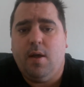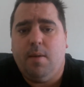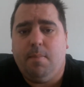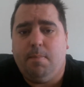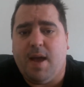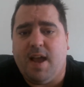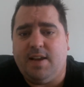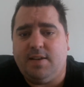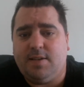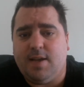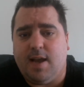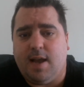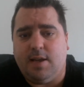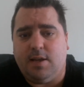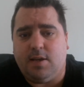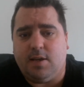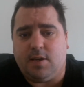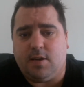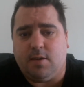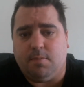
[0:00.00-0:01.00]

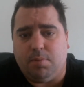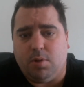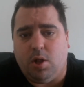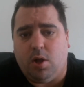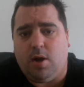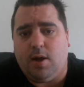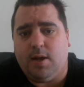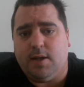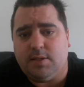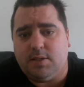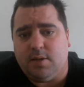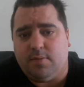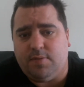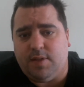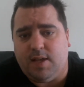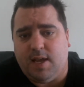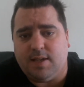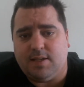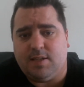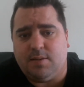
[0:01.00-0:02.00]
maintain your compliance of
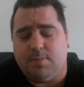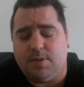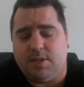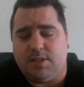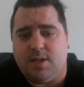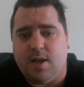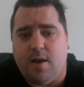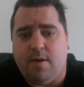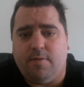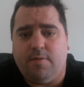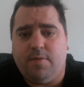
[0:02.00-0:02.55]
the SMSF.